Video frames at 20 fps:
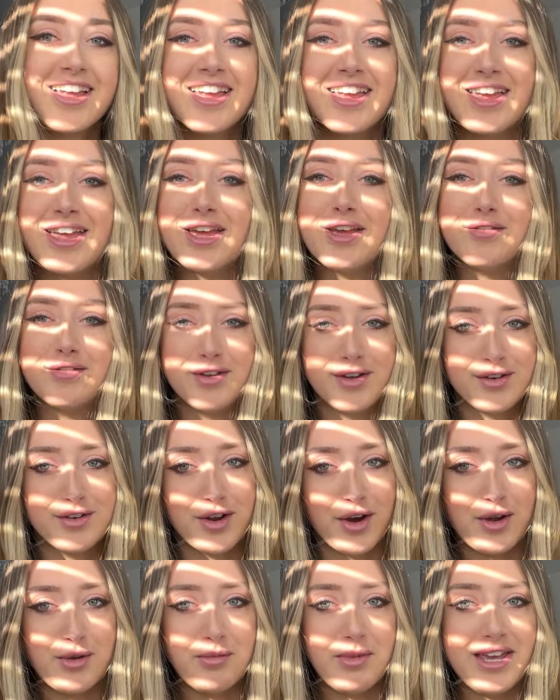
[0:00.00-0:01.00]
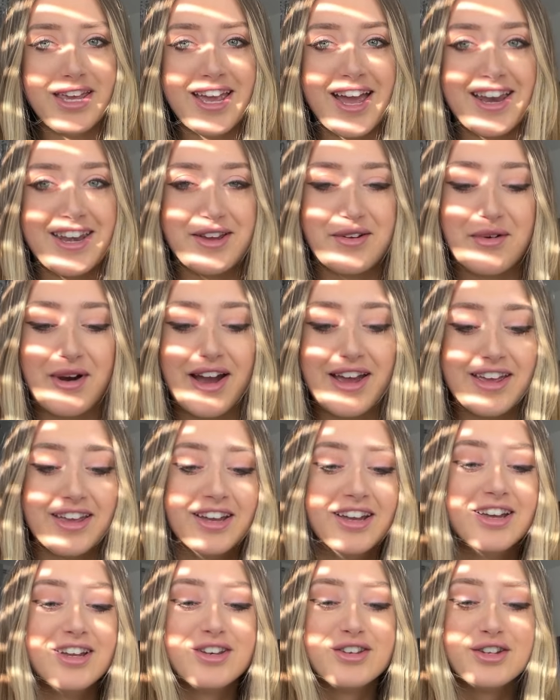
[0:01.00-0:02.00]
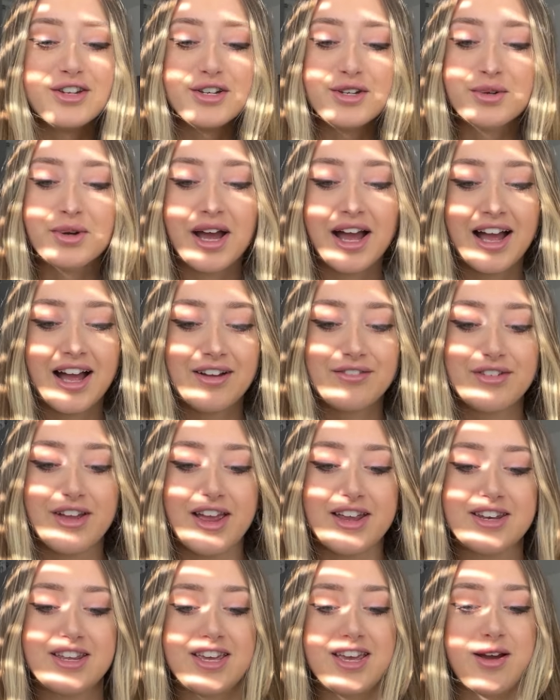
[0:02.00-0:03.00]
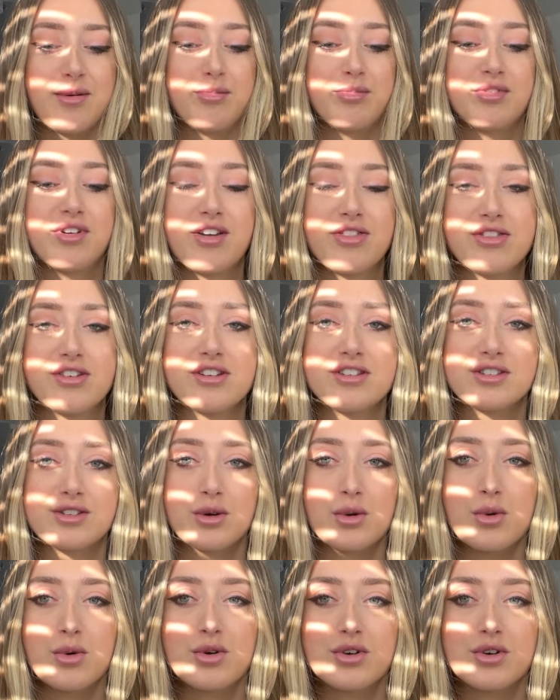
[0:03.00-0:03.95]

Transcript: If you know me anyway, do you have any brothers or